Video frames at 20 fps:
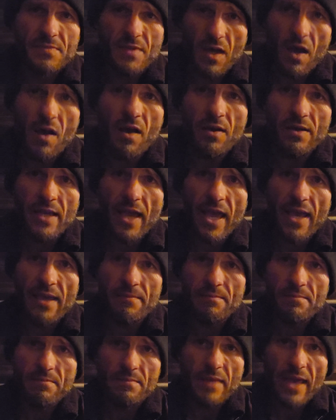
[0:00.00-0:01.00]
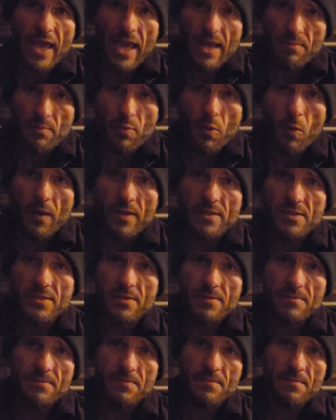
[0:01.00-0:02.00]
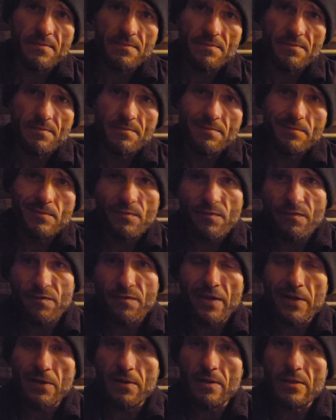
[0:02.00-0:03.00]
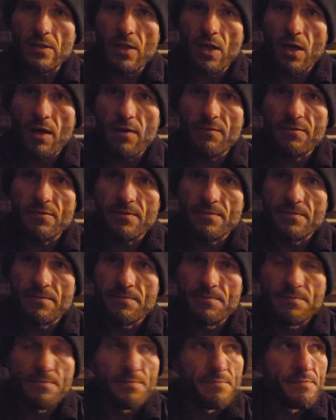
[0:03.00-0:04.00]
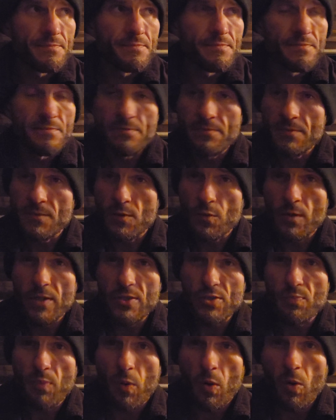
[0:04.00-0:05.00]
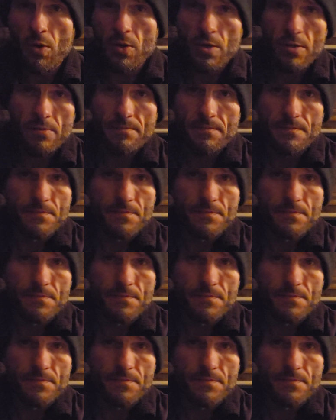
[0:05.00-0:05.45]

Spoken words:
Okay, endpoints. Fear and love. Rich, poor.